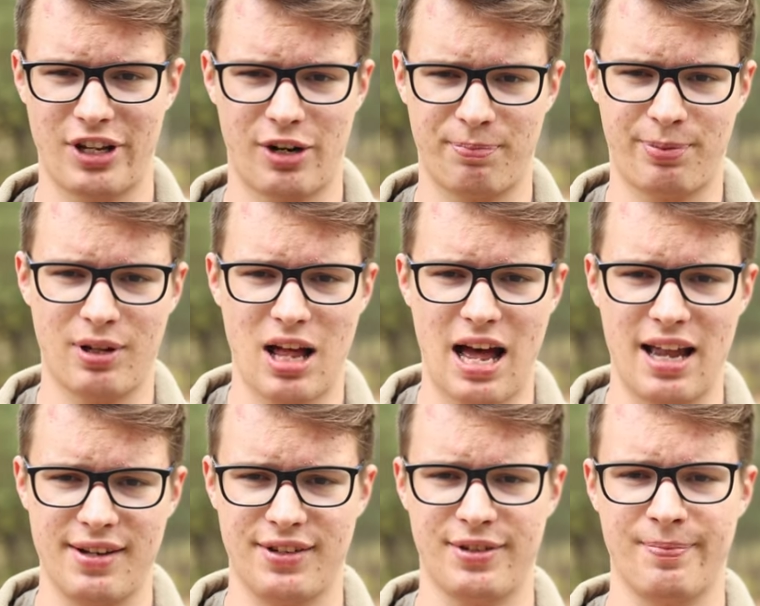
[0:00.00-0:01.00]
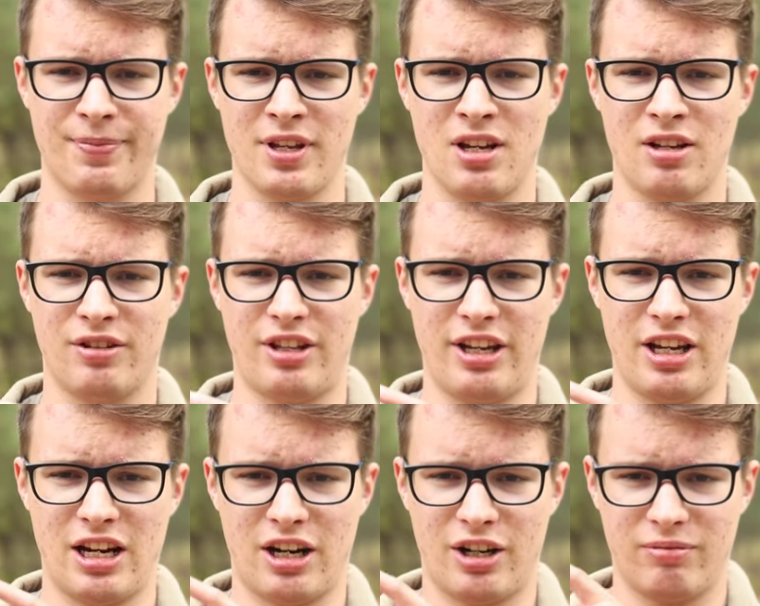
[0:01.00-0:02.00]
They are planned,
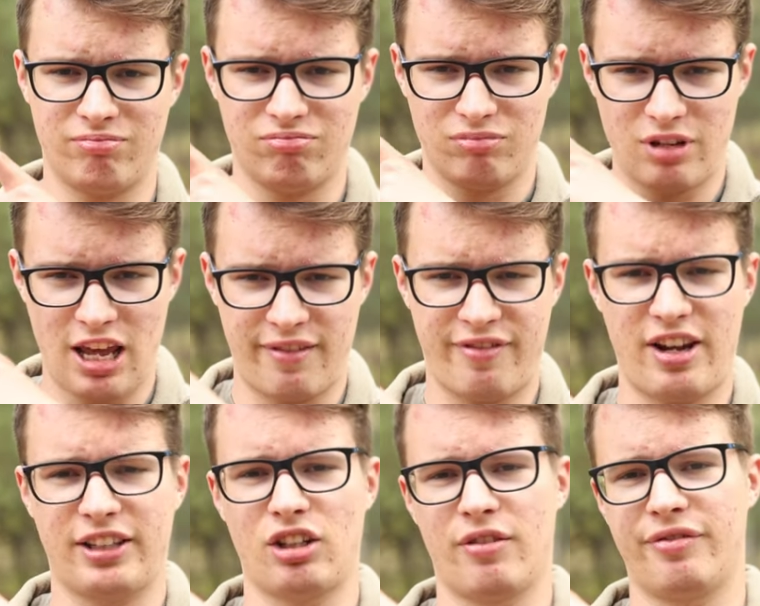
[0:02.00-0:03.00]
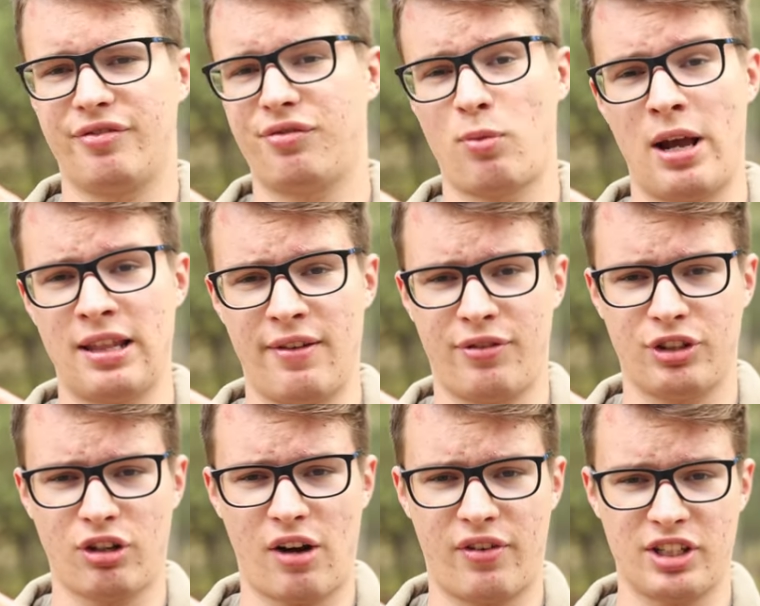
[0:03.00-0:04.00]
they are effect of wildlife
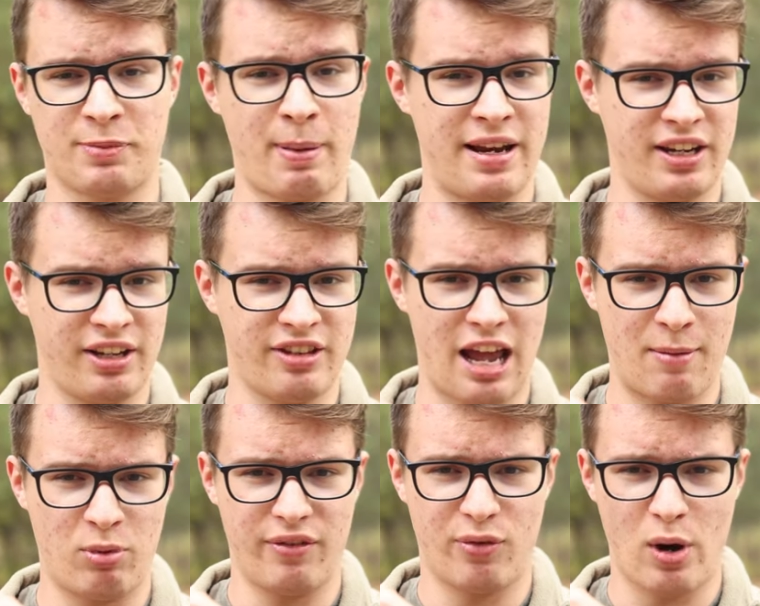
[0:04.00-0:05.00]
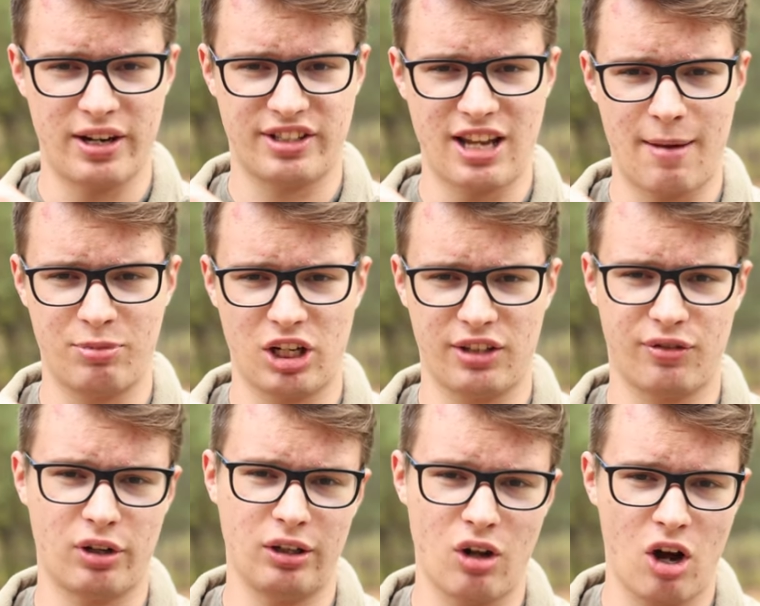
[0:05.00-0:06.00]
photographers spending time with one subject
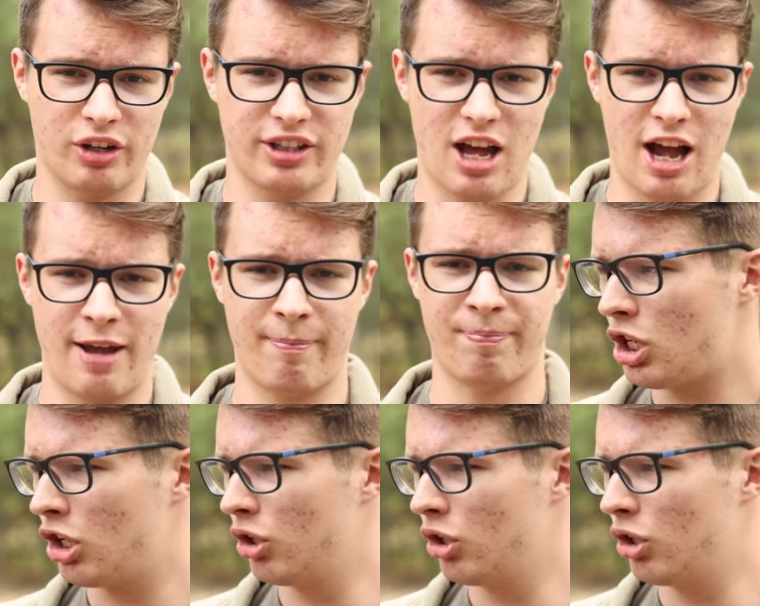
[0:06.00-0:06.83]
for a long time.